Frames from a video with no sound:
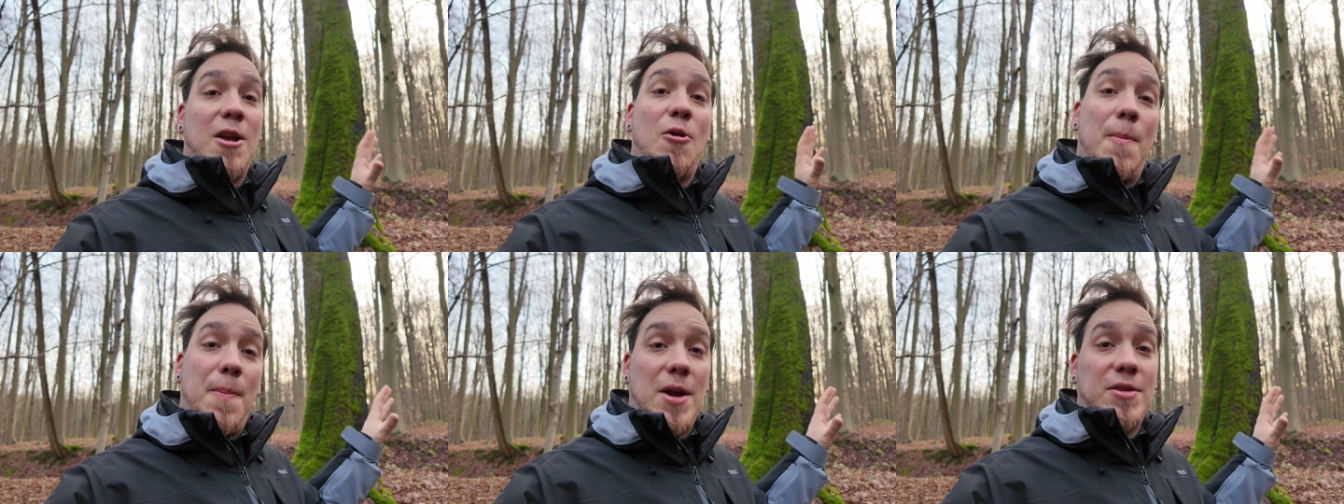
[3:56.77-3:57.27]

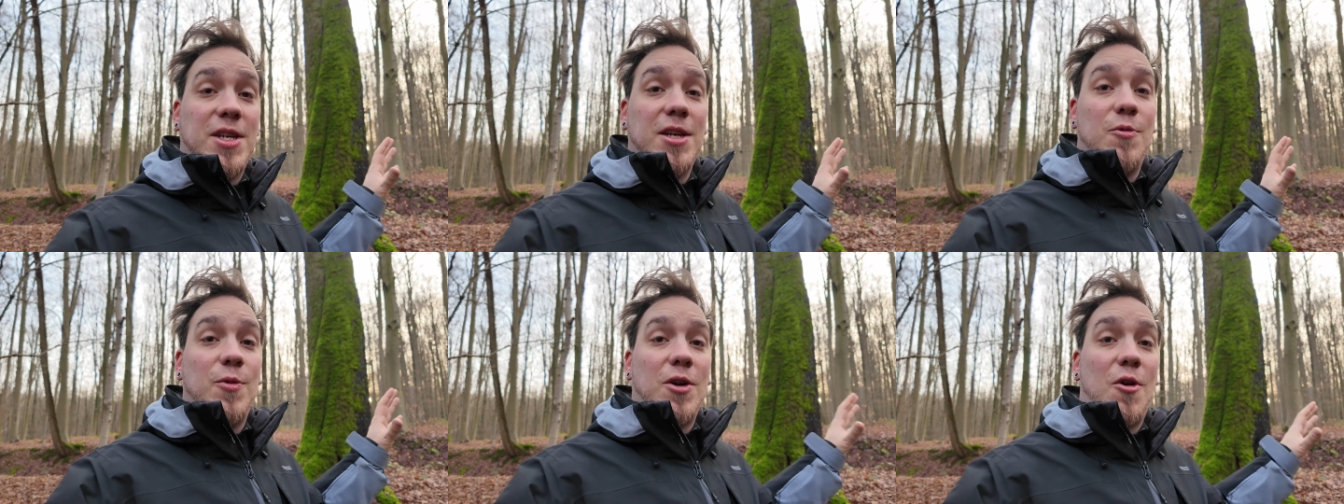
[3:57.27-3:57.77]

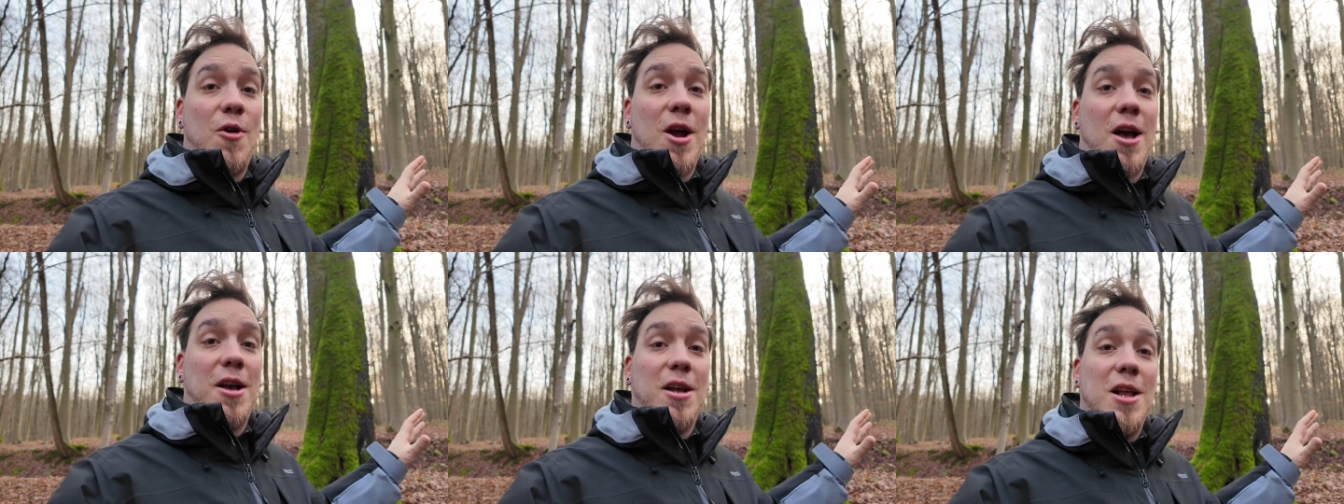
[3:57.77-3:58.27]
comparison with
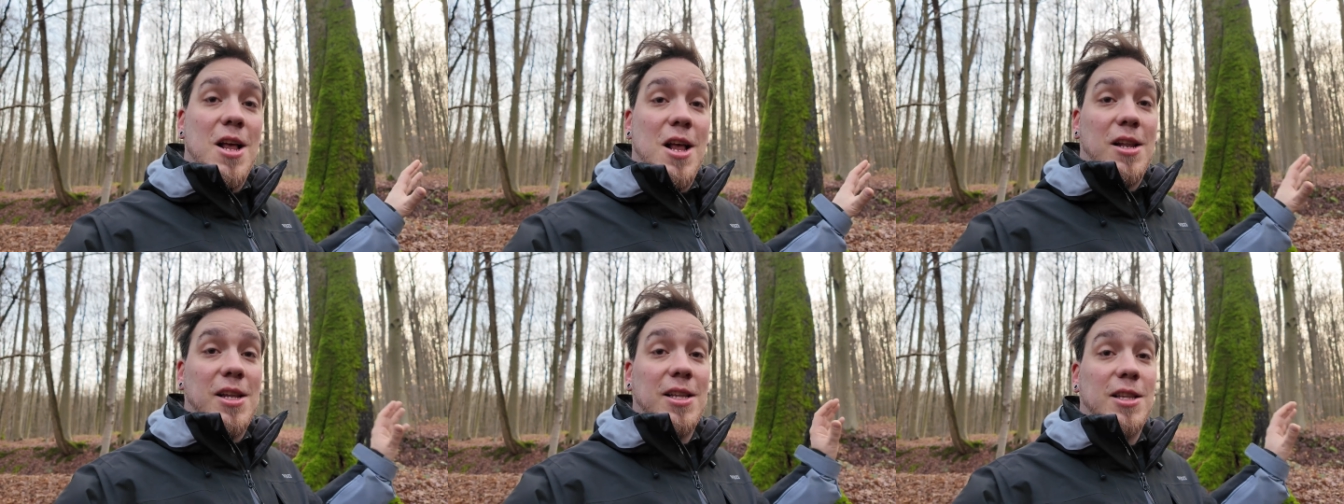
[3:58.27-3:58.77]
our
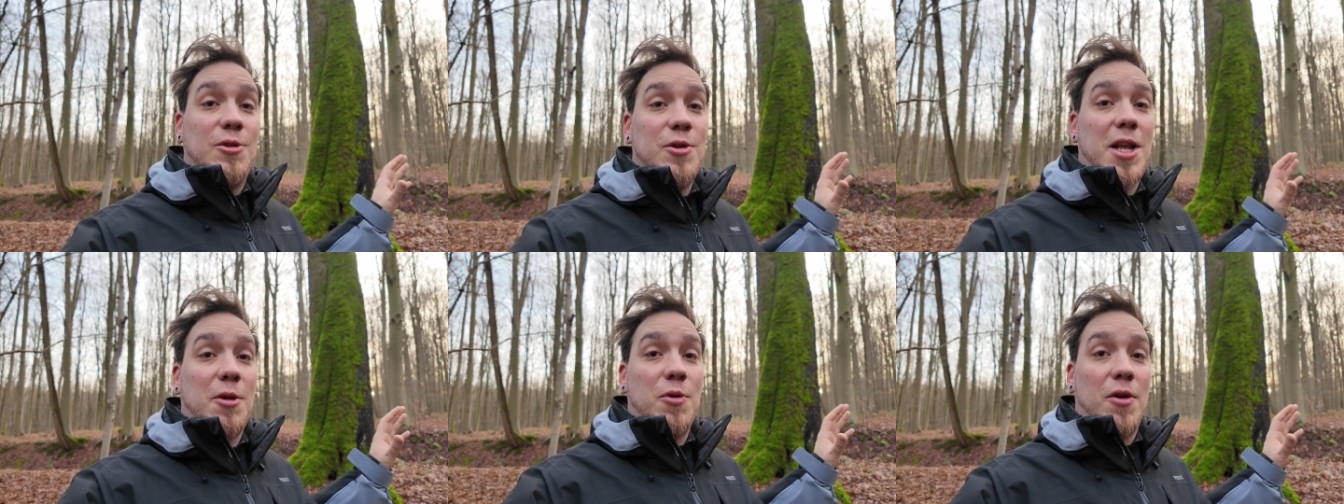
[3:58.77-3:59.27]
little
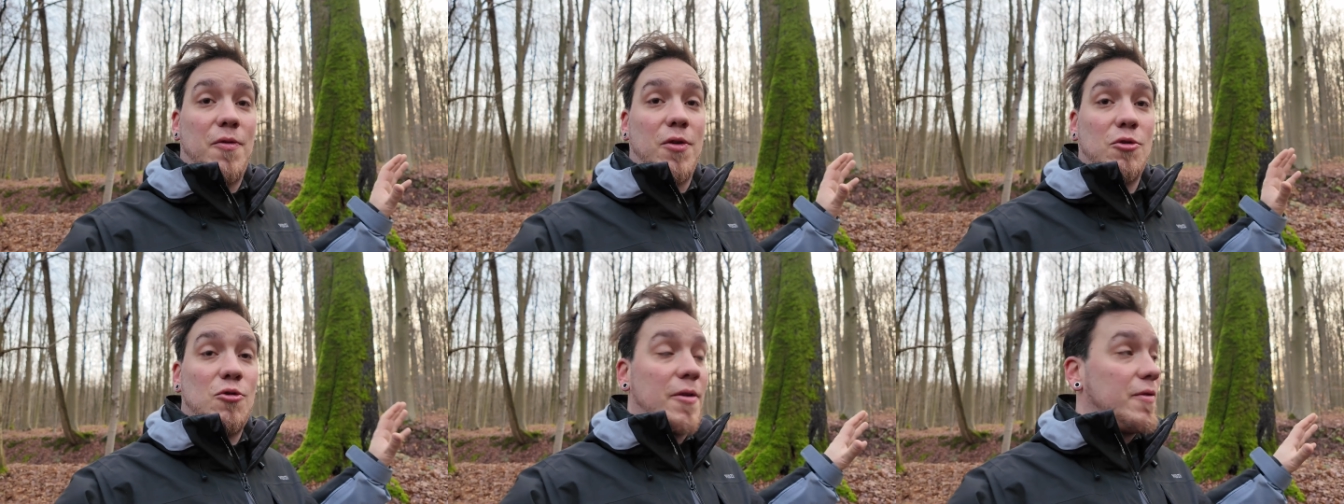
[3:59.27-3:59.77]
tree that we are
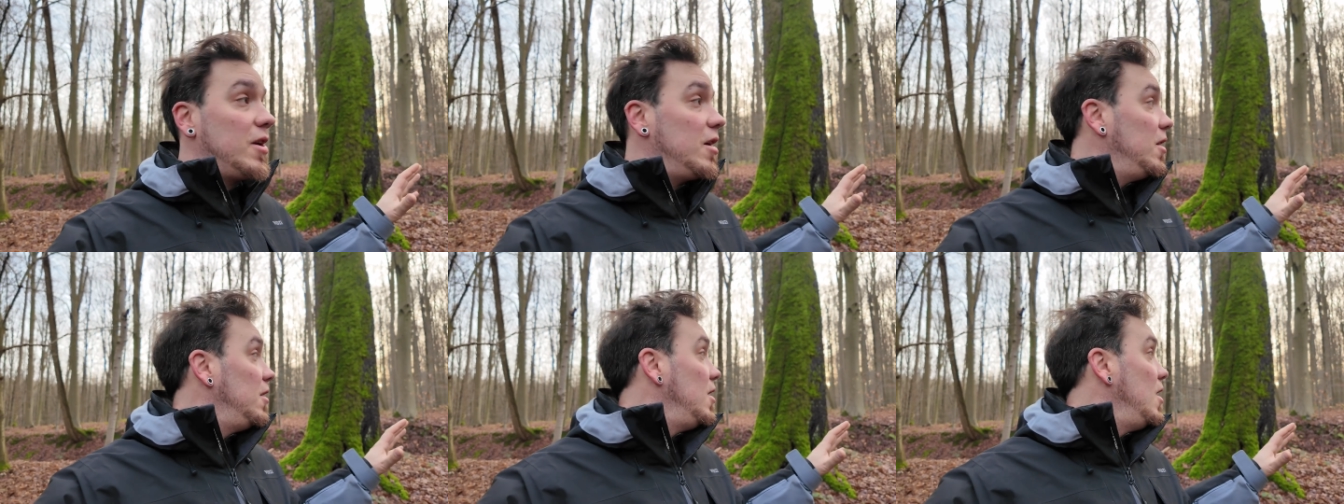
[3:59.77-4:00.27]
photographing
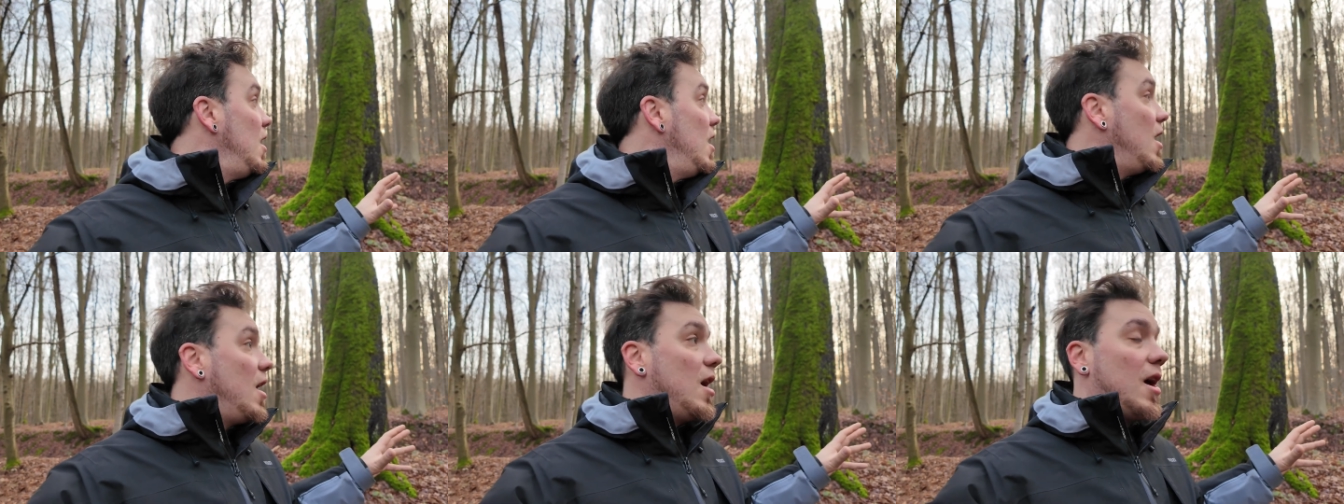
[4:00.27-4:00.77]
here,
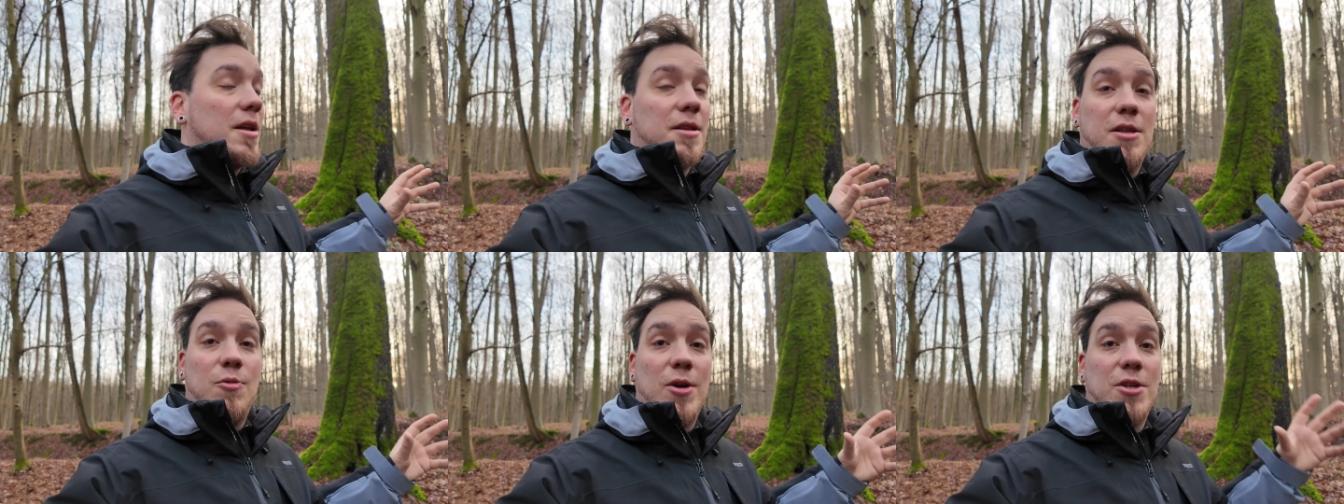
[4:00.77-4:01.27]
and
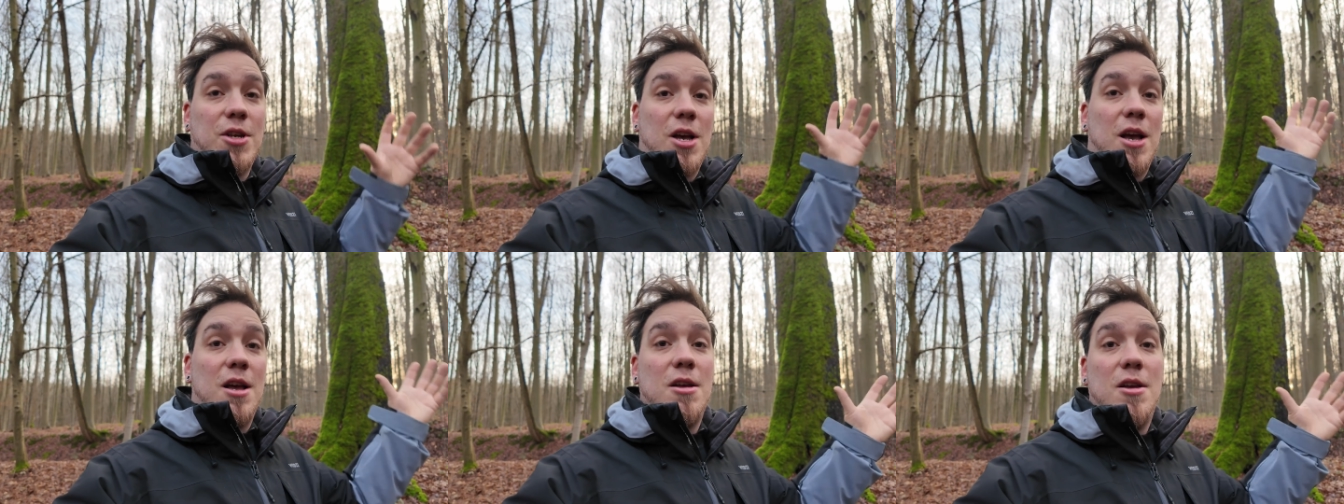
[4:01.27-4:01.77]
it was
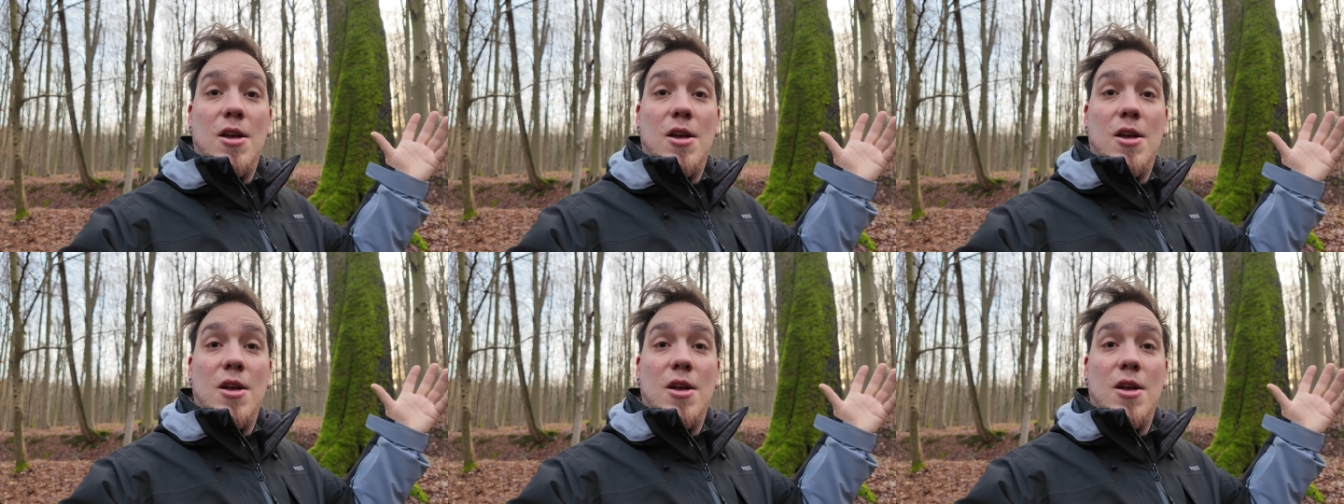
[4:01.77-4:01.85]
a